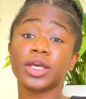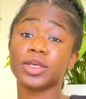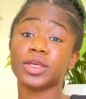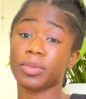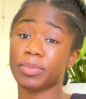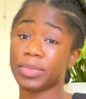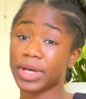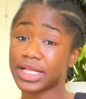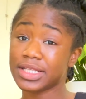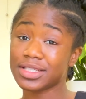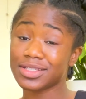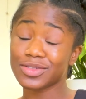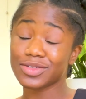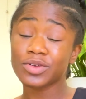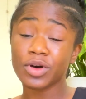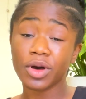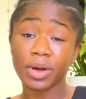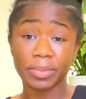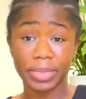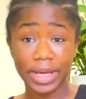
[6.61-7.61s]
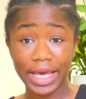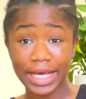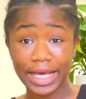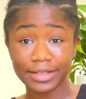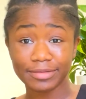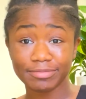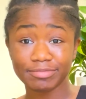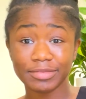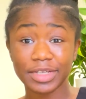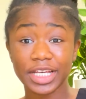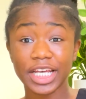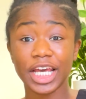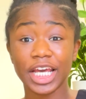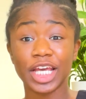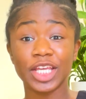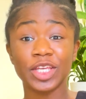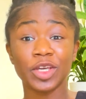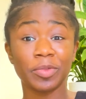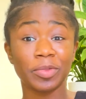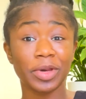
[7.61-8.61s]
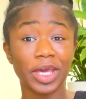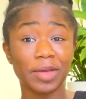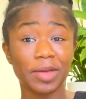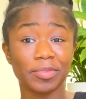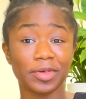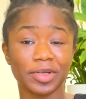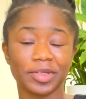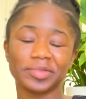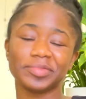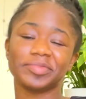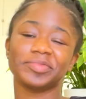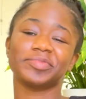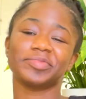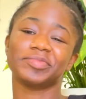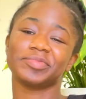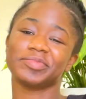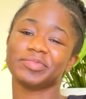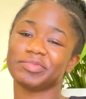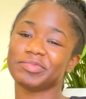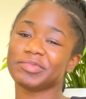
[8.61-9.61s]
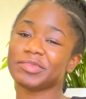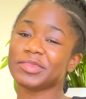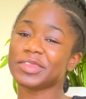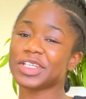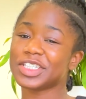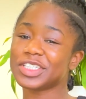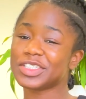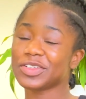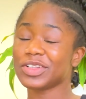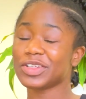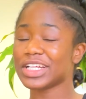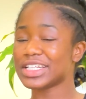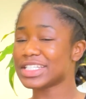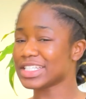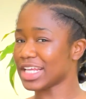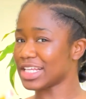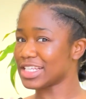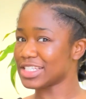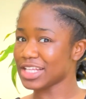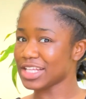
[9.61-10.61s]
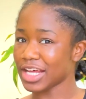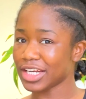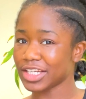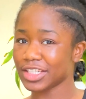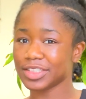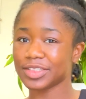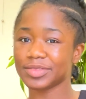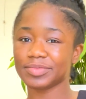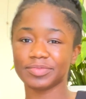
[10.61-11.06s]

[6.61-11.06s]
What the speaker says: your pencil or pen, and your paper. So let's get started.